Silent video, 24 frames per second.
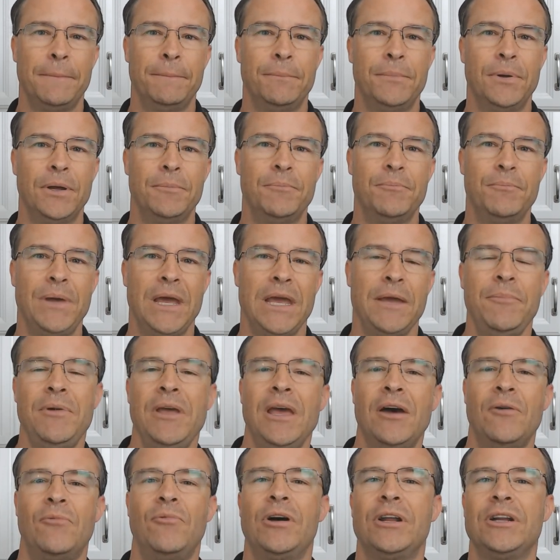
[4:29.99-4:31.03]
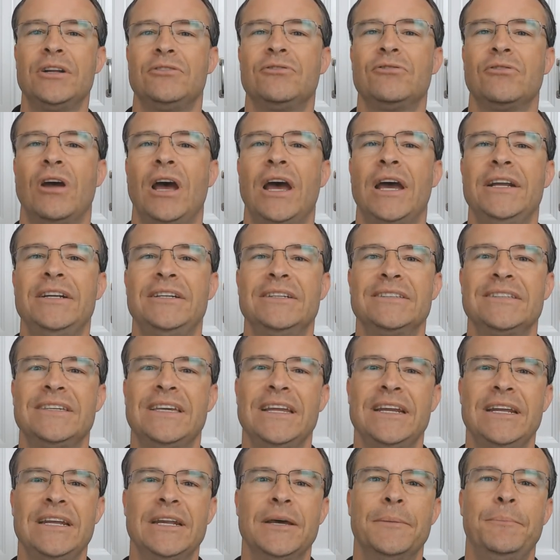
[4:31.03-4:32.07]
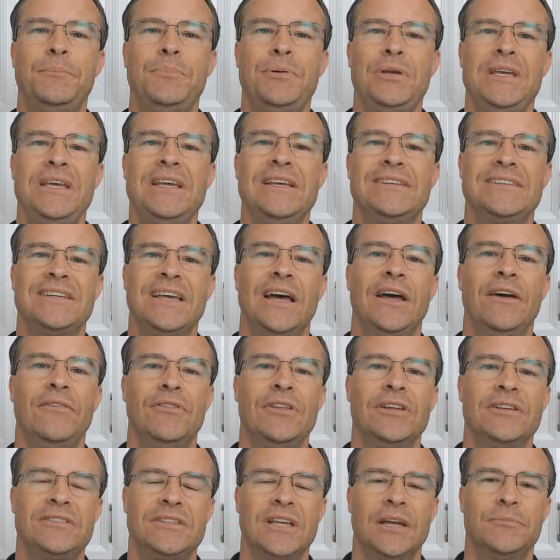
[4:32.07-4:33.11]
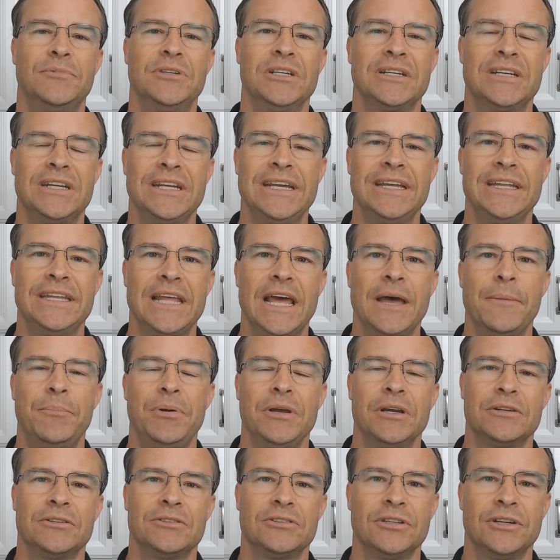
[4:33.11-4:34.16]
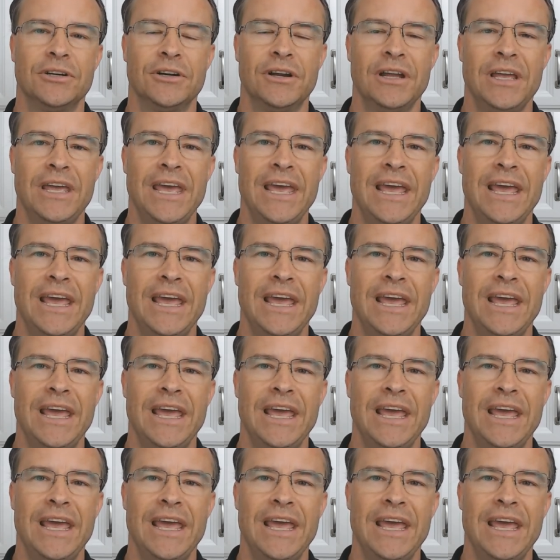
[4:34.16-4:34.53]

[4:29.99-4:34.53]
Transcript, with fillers: but maybe I want to try just getting a piece of the subject in that picture